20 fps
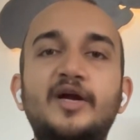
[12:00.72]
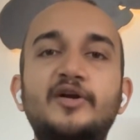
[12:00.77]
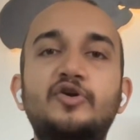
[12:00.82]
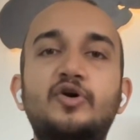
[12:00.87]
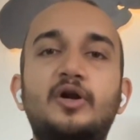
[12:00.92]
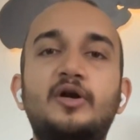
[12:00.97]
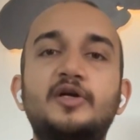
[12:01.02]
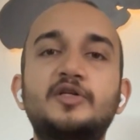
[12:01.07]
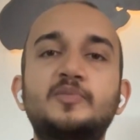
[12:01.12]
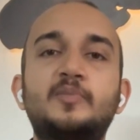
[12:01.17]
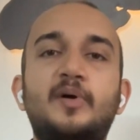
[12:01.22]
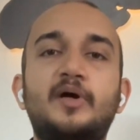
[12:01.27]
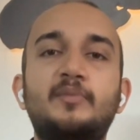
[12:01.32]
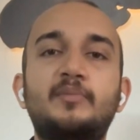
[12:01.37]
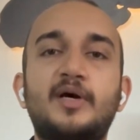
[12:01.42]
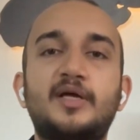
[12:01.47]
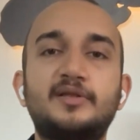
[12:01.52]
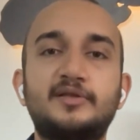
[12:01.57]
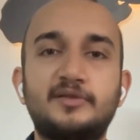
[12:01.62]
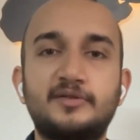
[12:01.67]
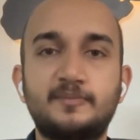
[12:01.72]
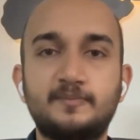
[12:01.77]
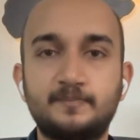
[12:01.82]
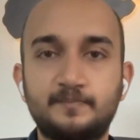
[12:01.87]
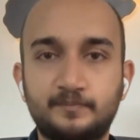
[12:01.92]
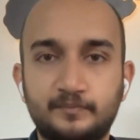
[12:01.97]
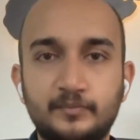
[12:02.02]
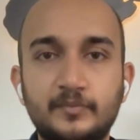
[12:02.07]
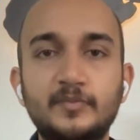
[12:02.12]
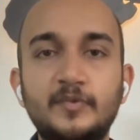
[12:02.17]
$1 per month,
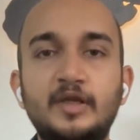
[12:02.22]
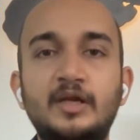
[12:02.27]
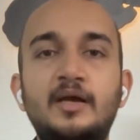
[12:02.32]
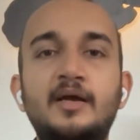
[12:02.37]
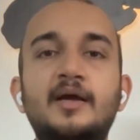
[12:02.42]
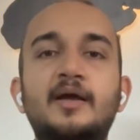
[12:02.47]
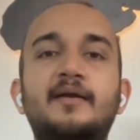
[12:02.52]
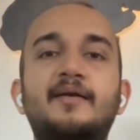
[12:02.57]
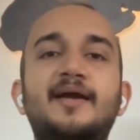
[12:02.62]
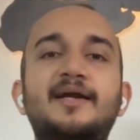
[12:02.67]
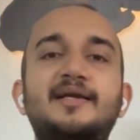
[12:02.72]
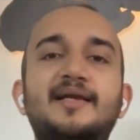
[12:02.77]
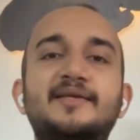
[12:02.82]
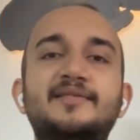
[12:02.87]
right?